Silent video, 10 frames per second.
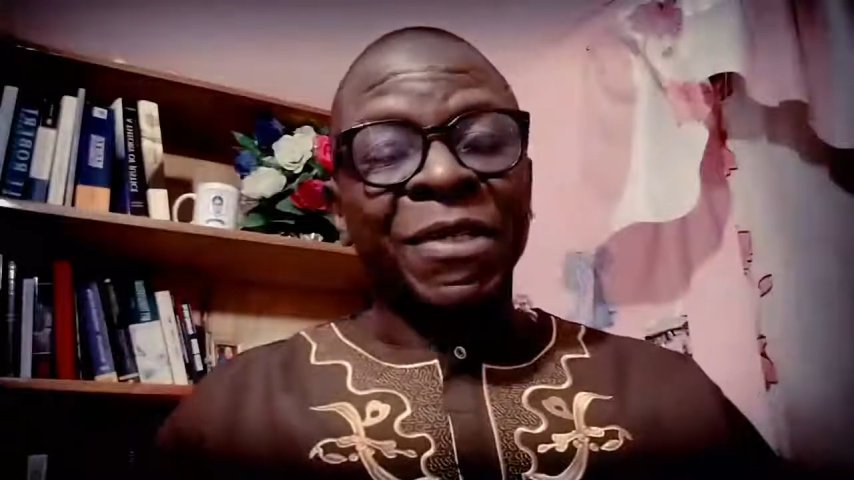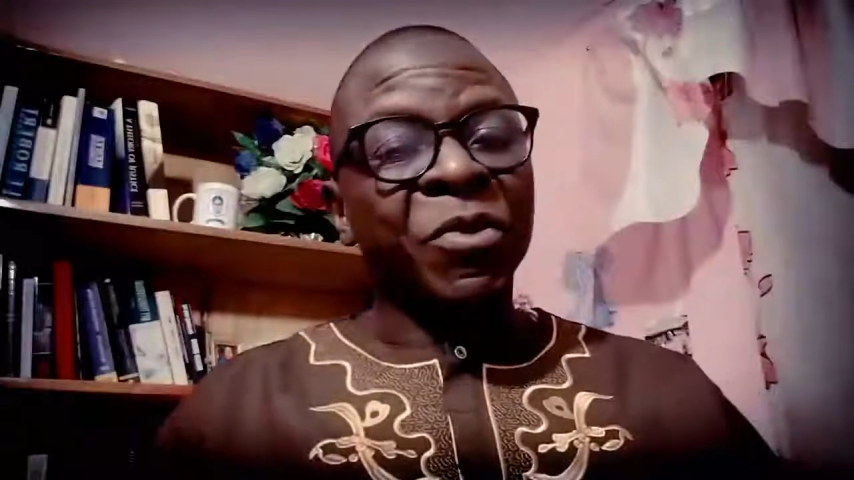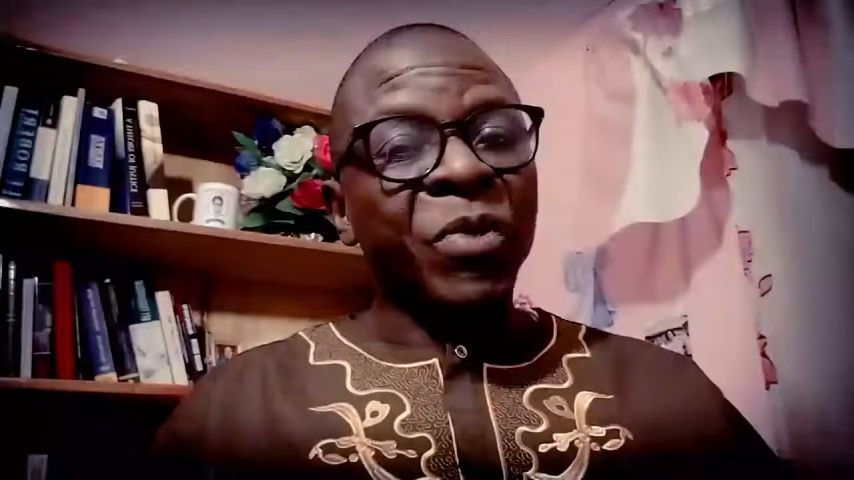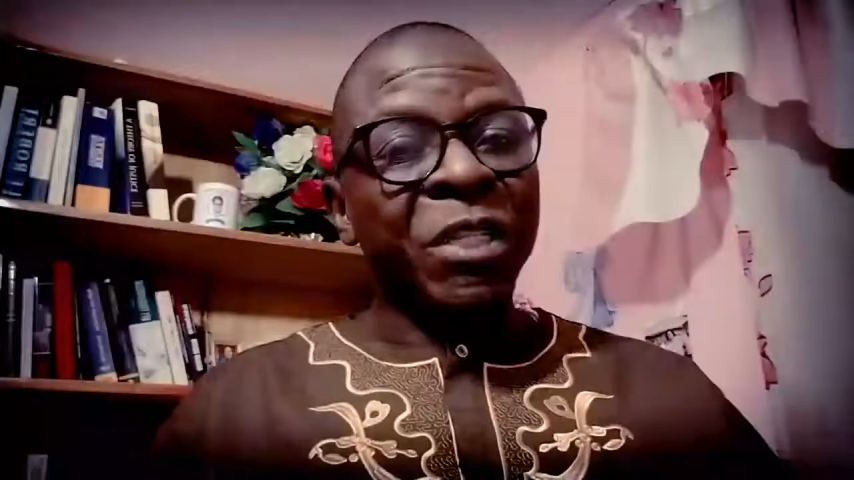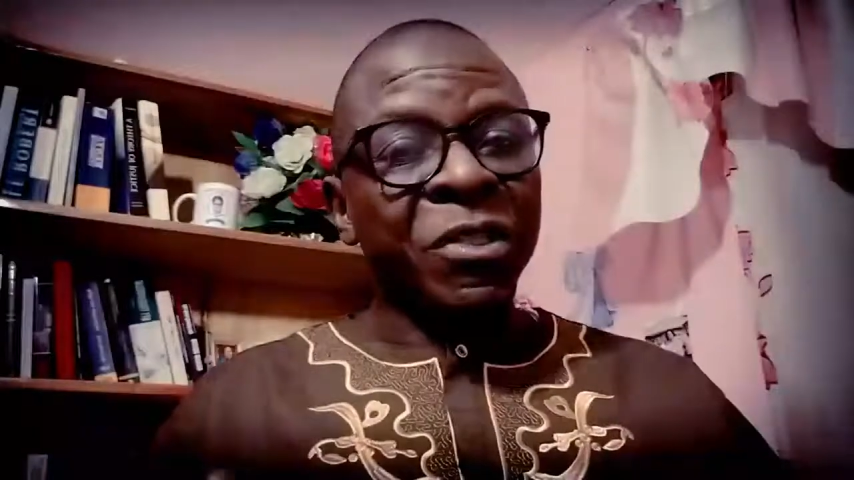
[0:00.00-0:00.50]

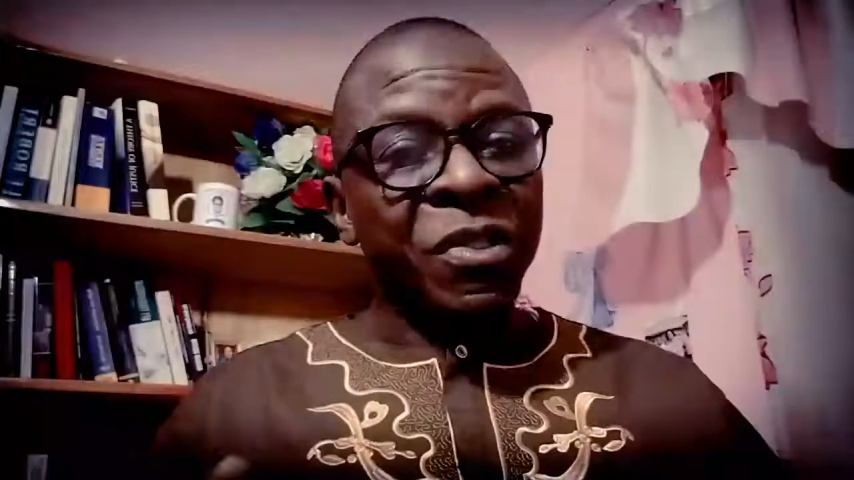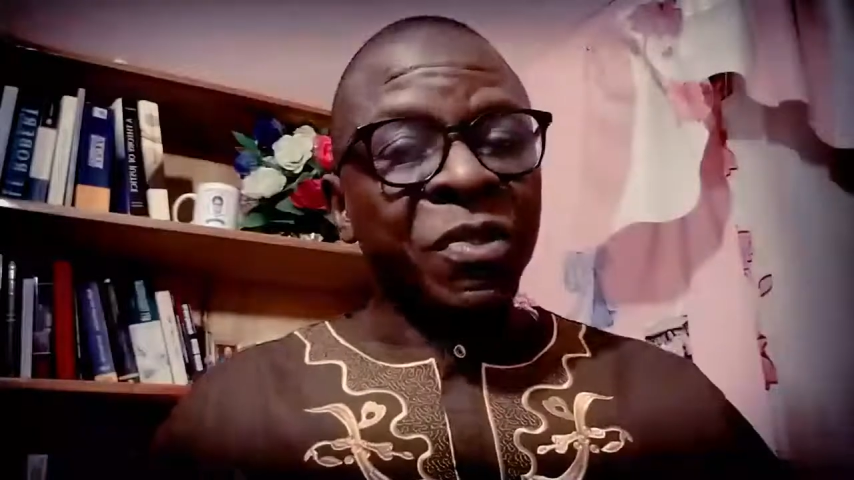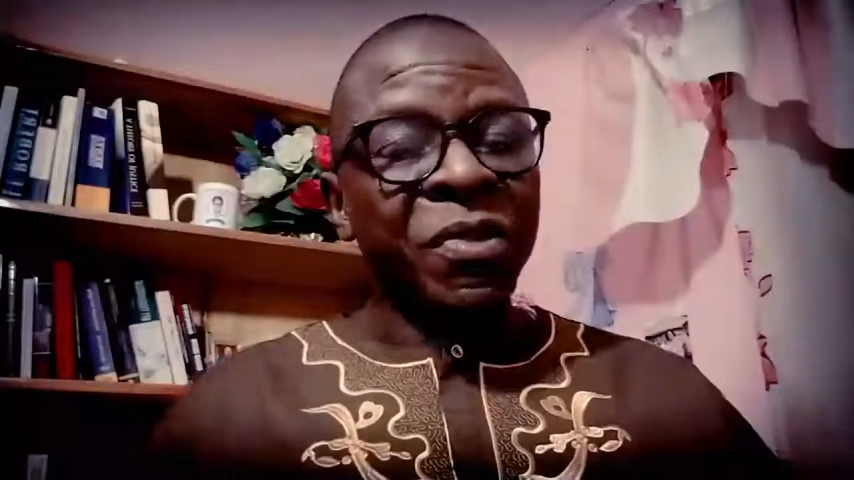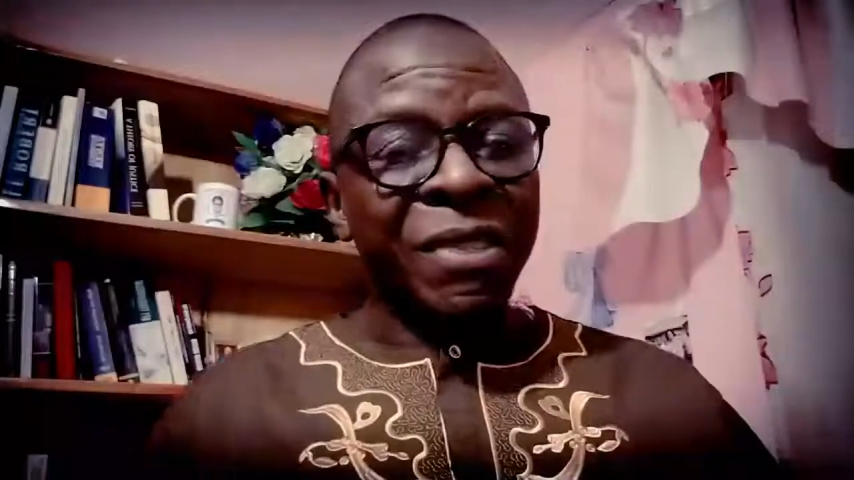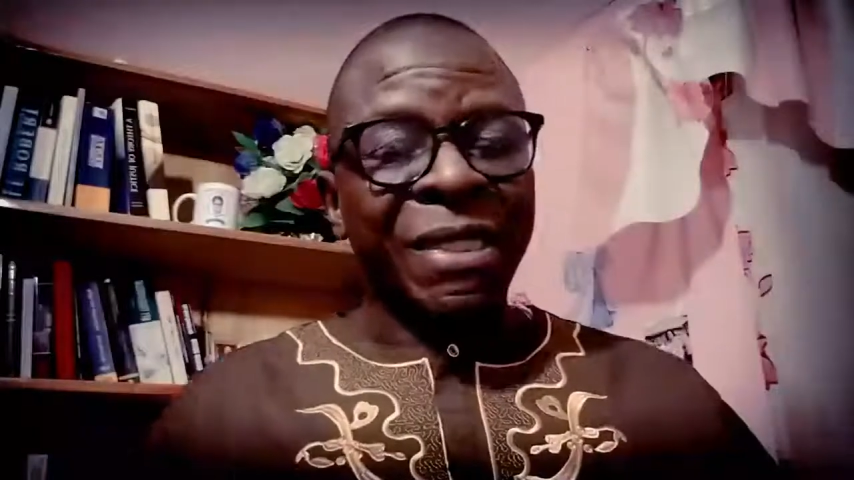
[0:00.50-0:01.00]
human
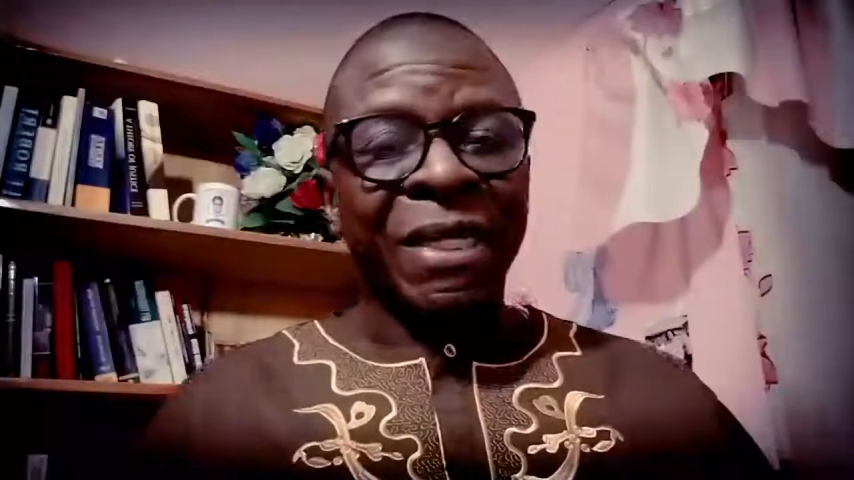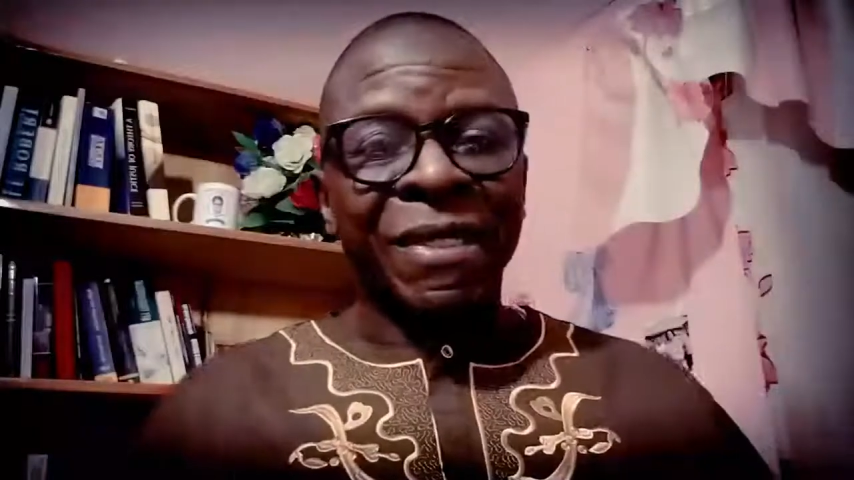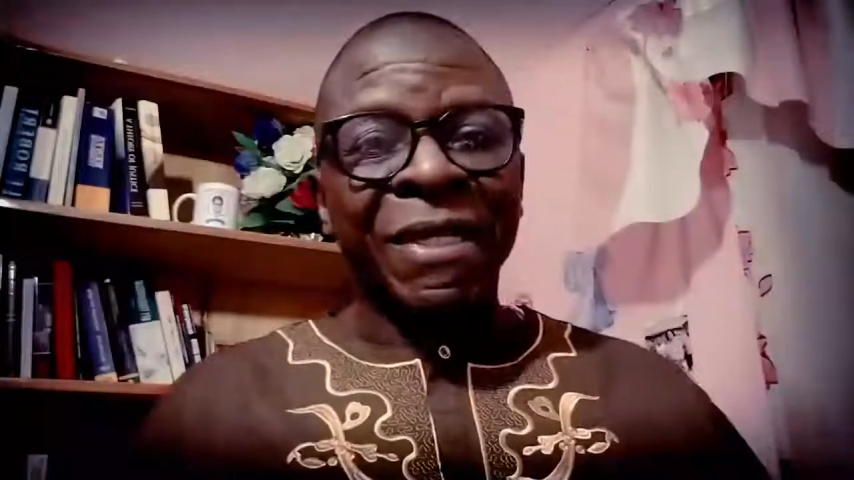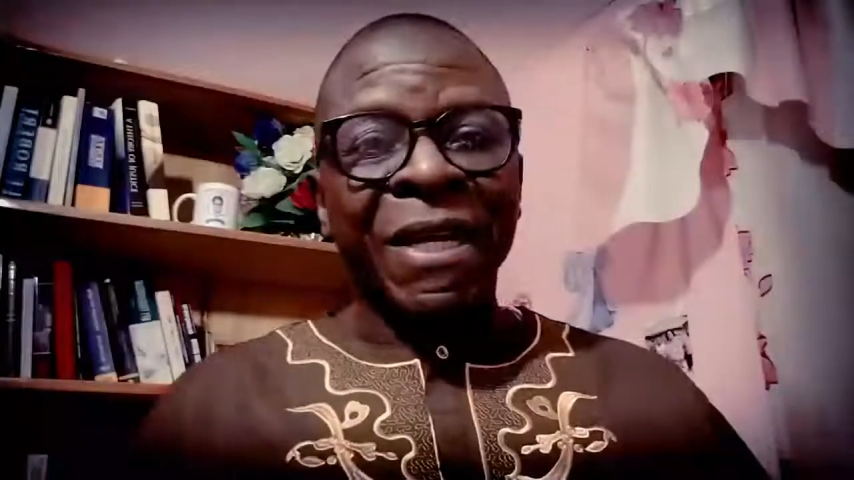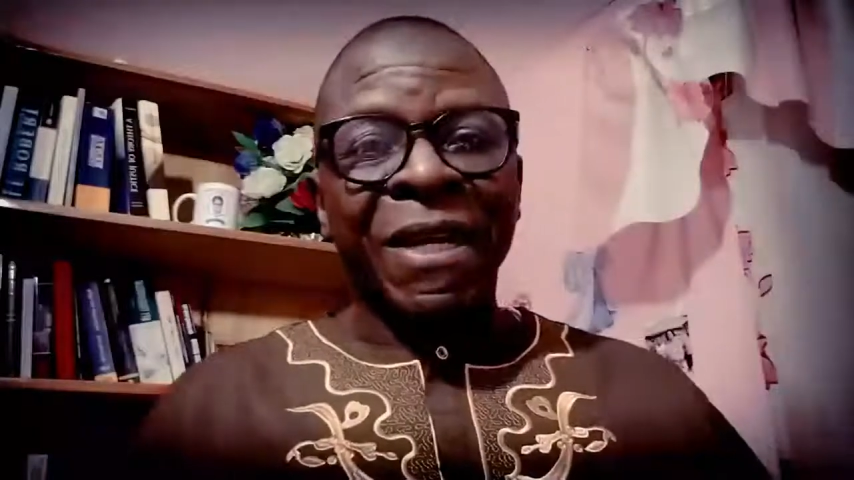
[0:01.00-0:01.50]

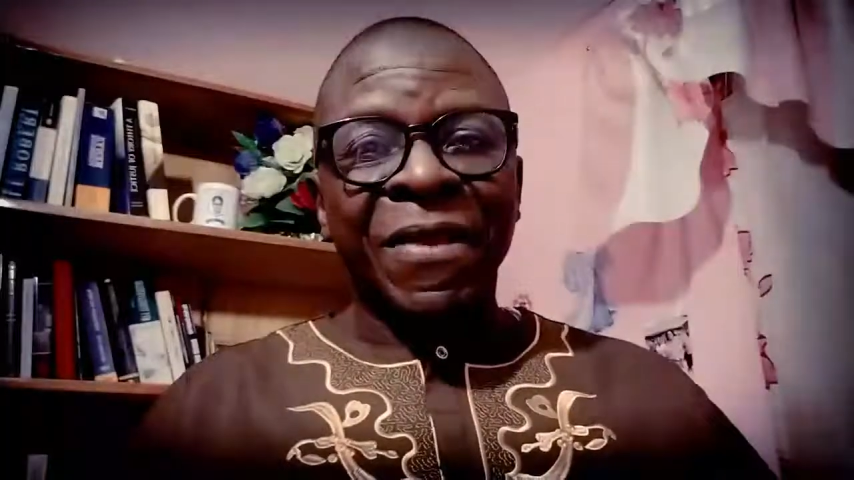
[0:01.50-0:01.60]
resources